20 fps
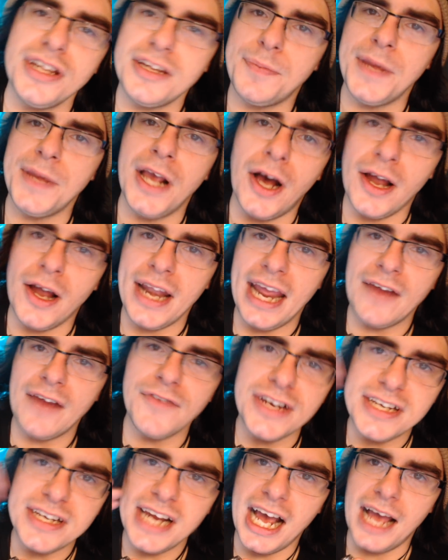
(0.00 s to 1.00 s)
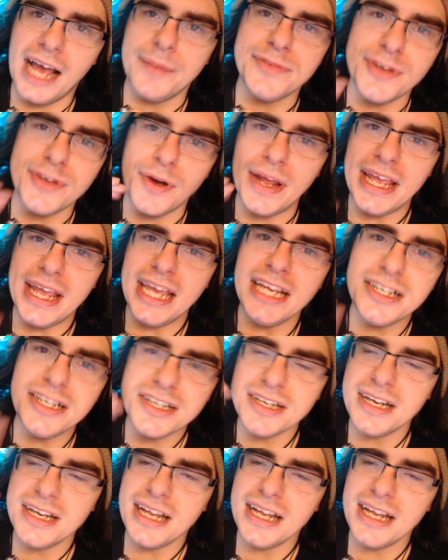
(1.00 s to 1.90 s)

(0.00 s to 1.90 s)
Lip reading: to be on every time. So it's